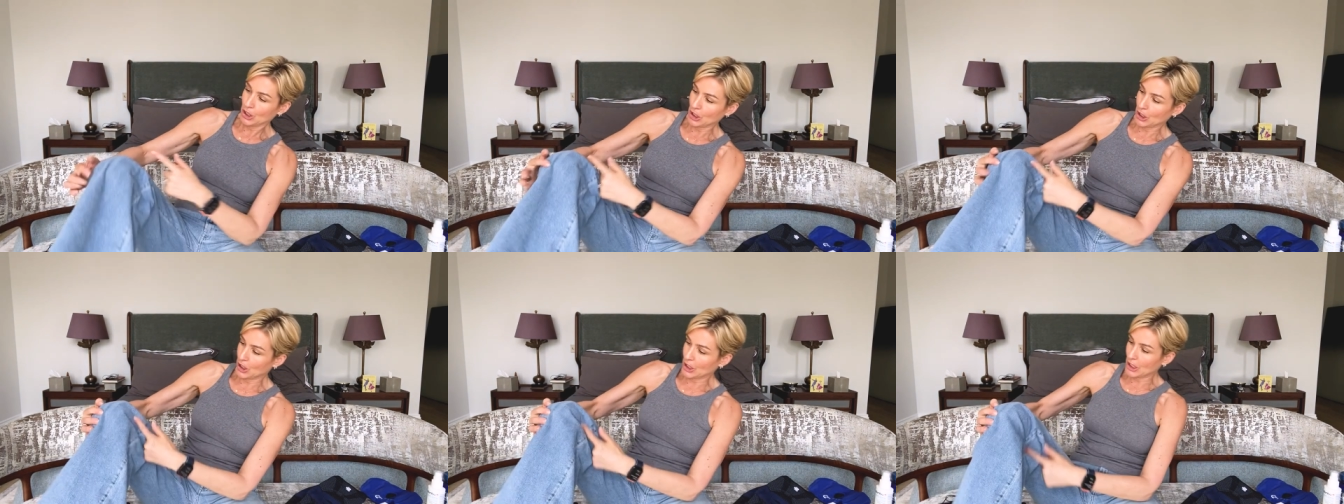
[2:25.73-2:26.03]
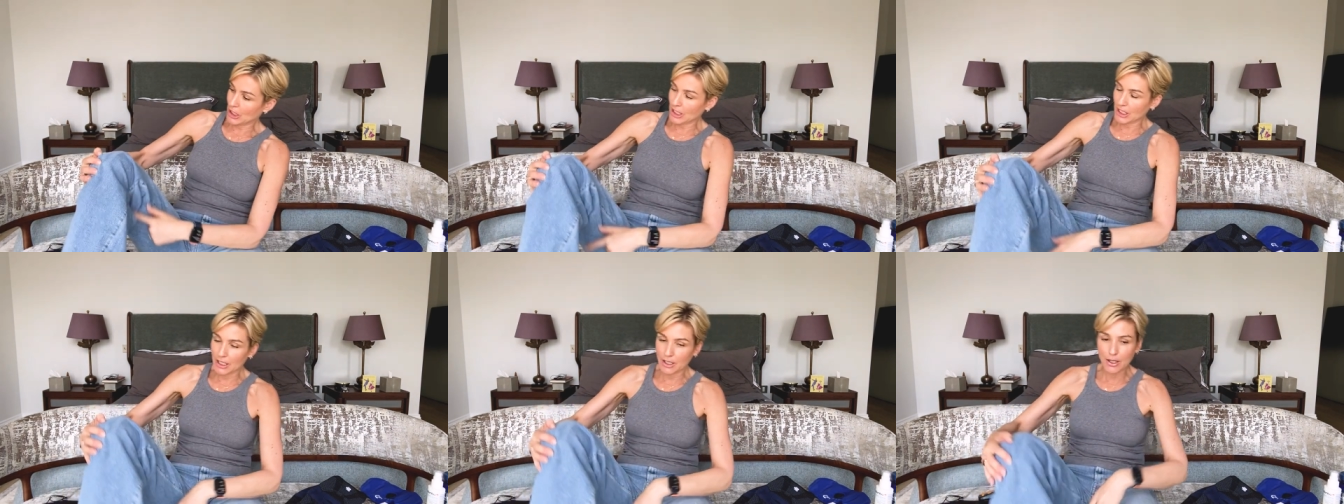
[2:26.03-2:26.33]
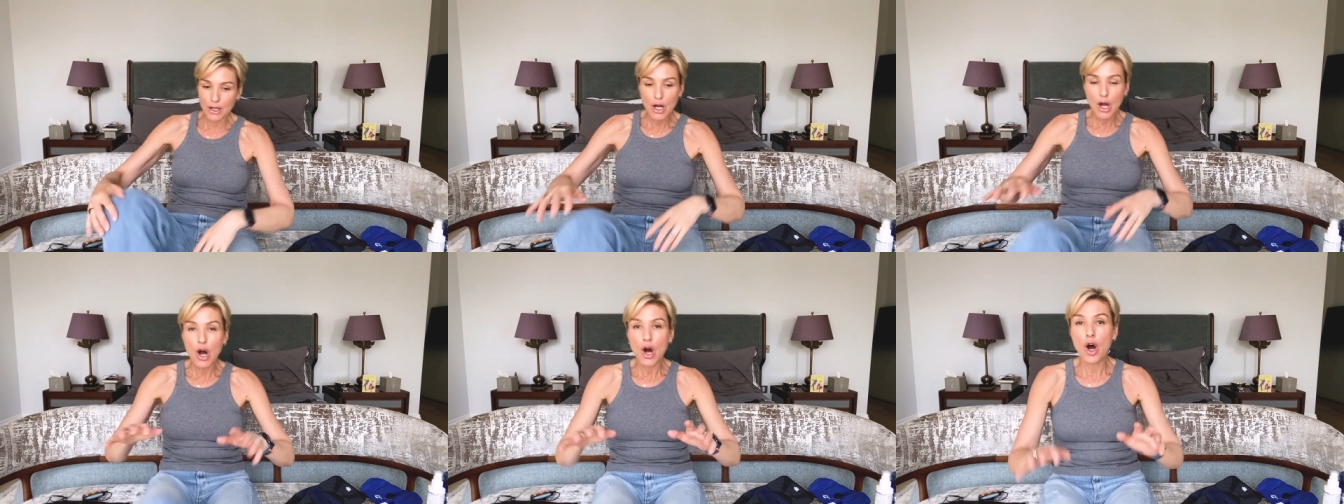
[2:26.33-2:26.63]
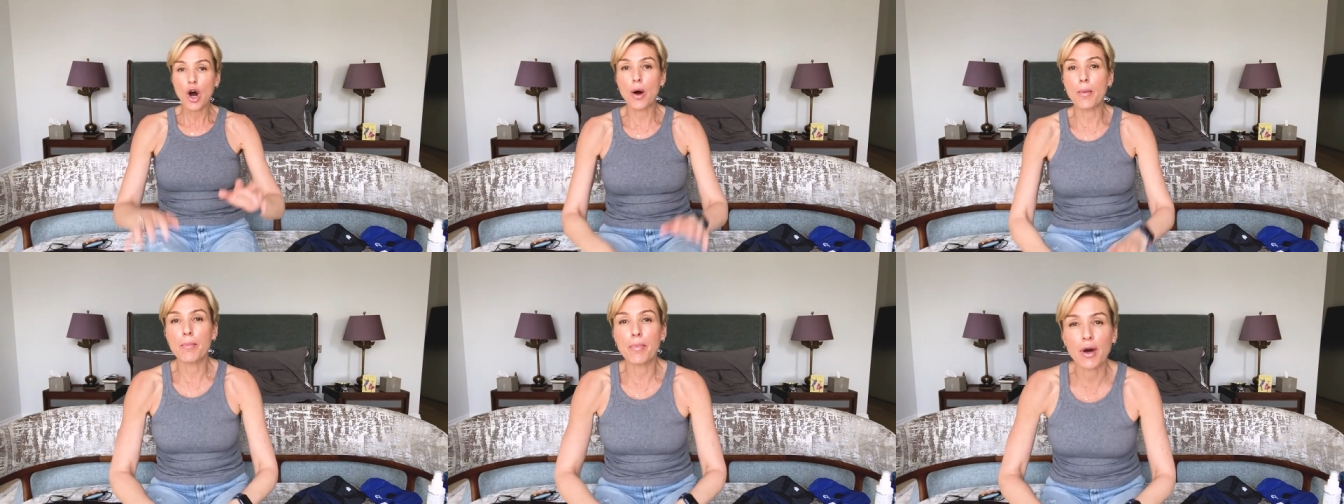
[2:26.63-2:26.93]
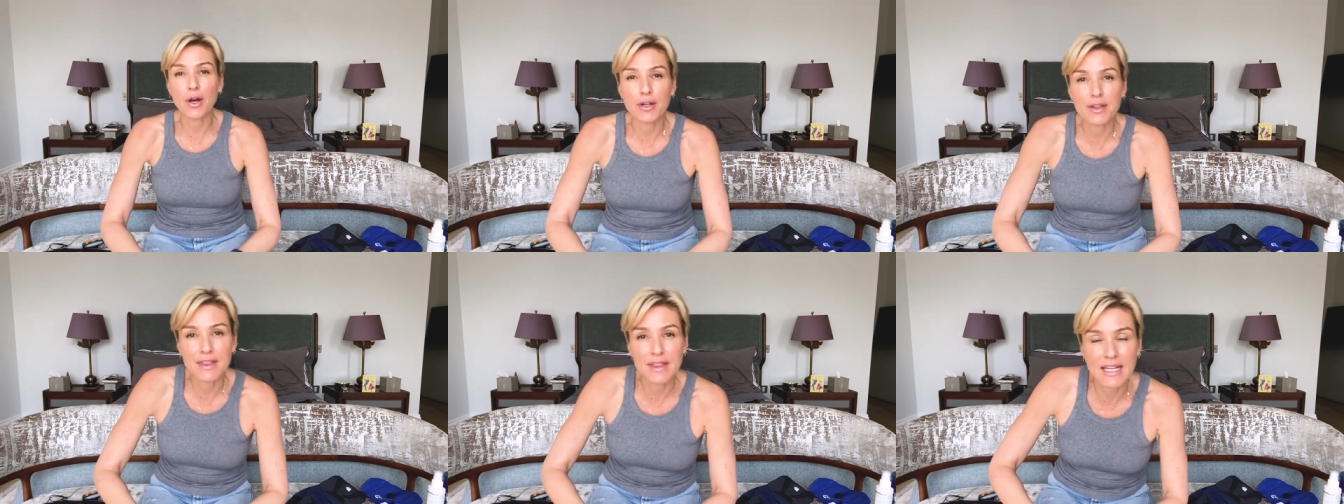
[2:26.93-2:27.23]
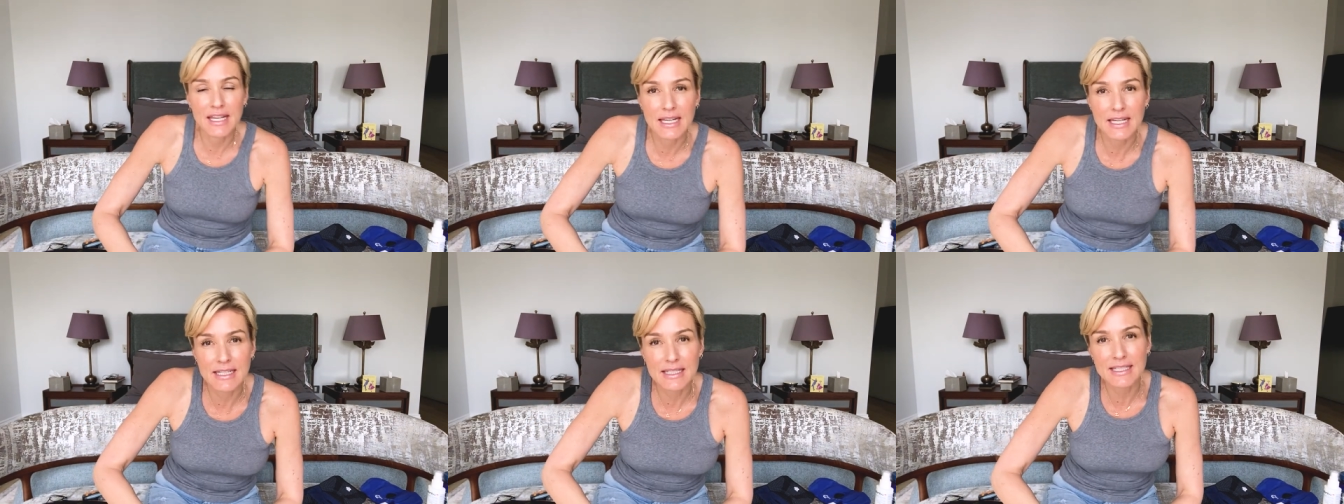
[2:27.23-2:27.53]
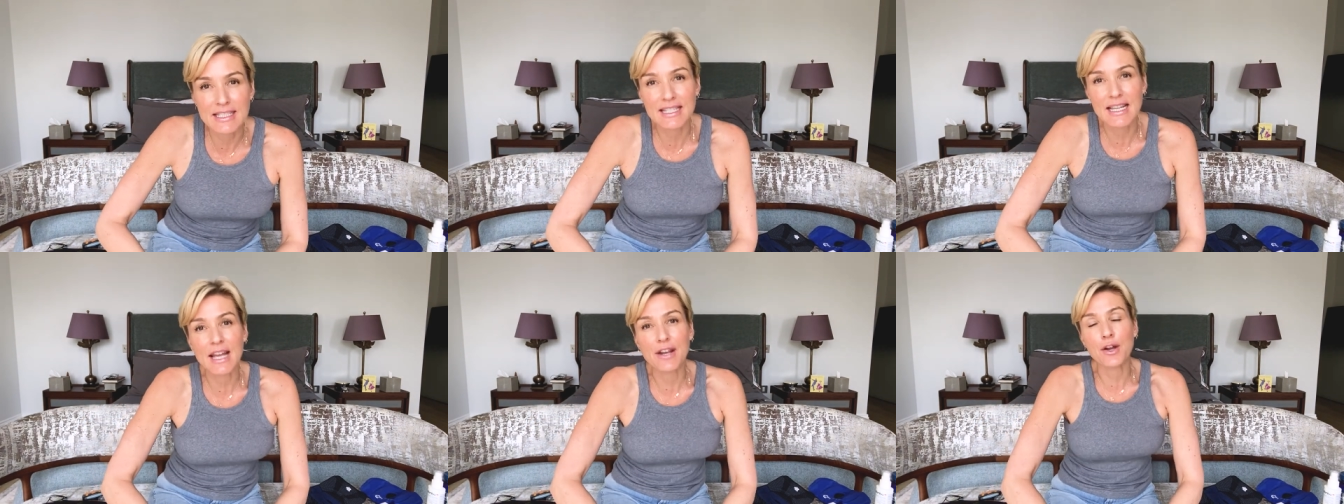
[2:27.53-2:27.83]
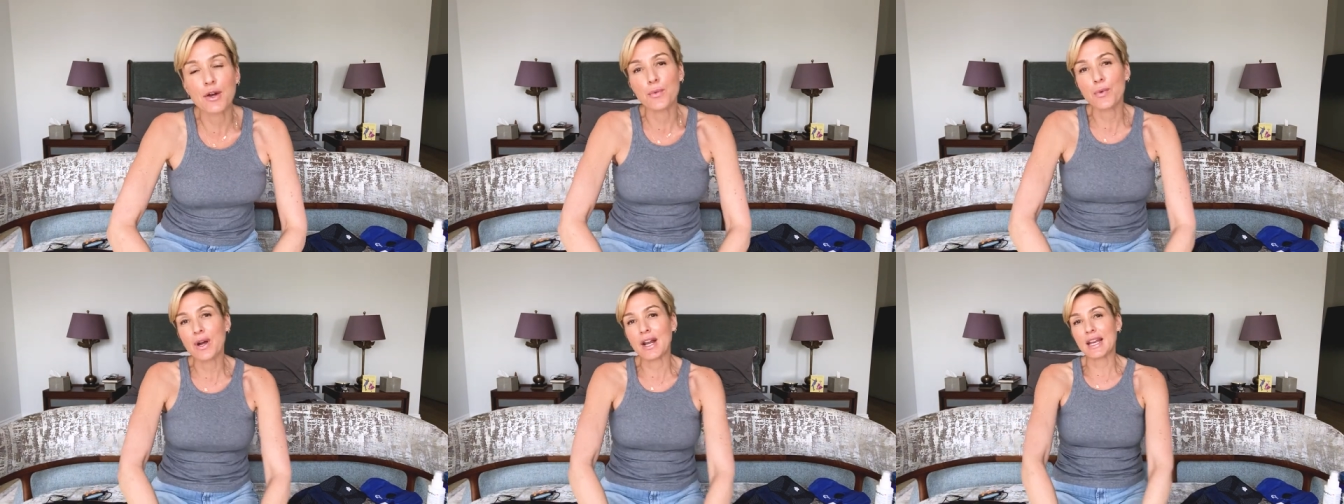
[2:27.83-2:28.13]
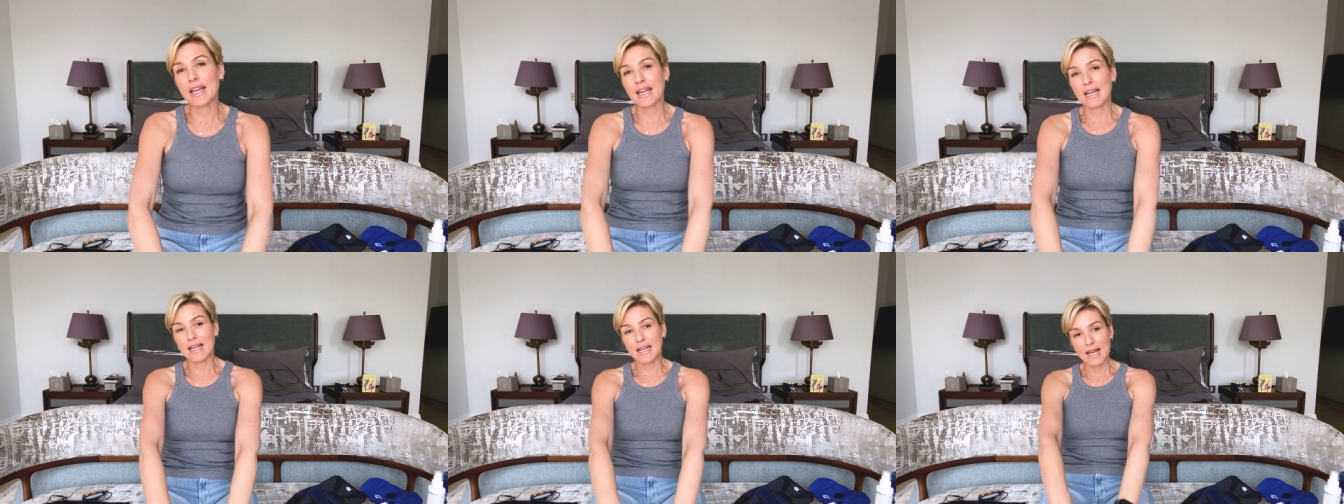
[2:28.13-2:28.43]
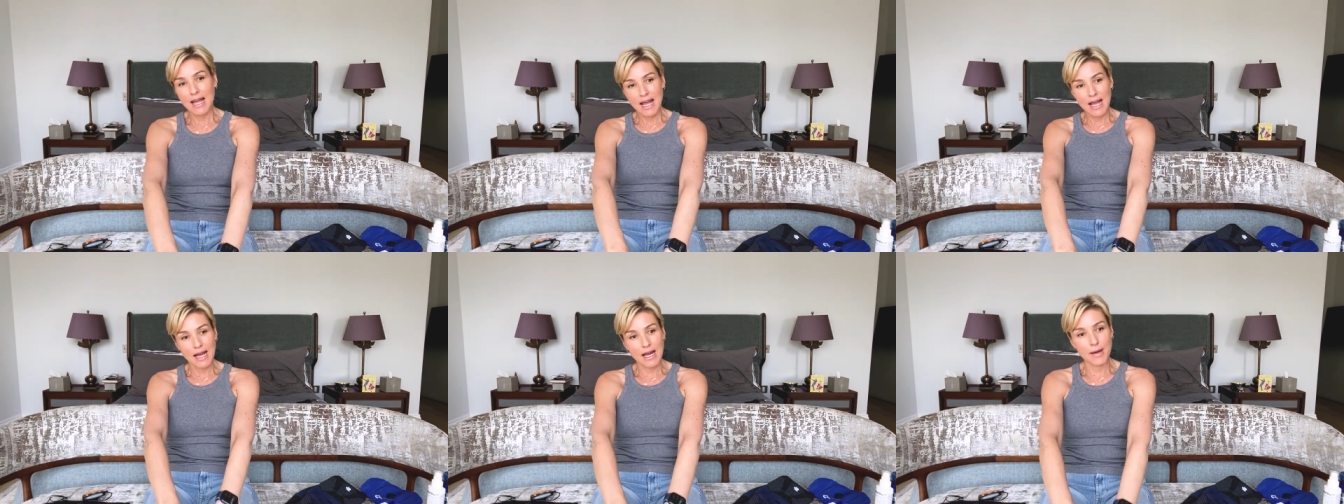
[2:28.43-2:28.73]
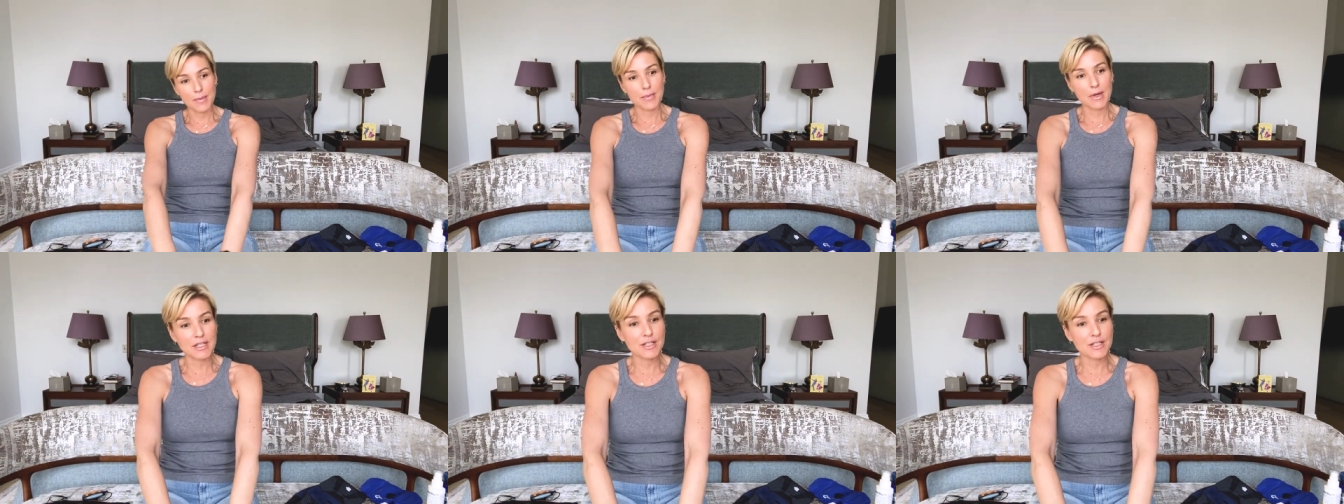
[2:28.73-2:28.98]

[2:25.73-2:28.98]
in here on both knees and I went in um,